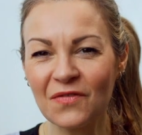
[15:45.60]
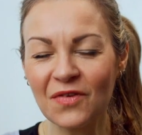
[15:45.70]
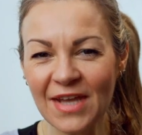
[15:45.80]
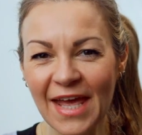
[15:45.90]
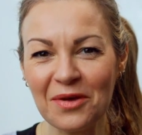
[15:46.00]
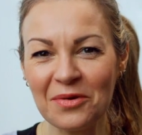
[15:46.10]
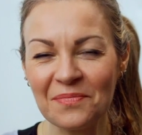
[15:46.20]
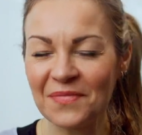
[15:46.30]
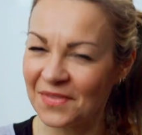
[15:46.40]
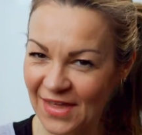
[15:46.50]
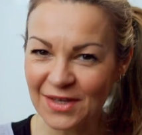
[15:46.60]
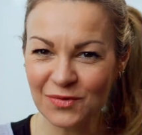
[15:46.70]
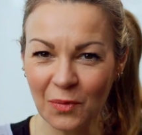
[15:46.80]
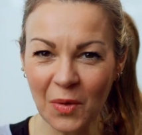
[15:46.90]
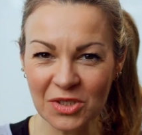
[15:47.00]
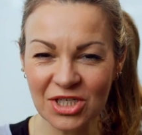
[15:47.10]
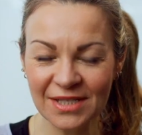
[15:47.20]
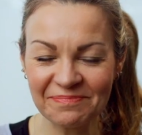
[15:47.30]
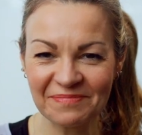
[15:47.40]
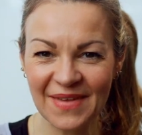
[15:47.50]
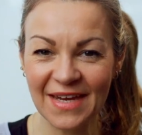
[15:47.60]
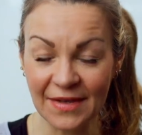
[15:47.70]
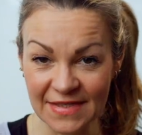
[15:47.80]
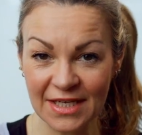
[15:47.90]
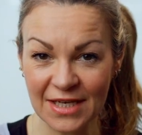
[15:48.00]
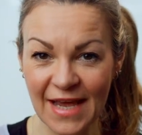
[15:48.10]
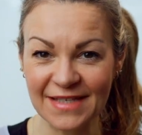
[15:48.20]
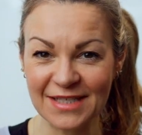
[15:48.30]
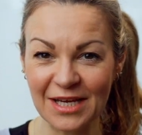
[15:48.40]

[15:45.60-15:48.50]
For now, thanks for watching, and I'll see you next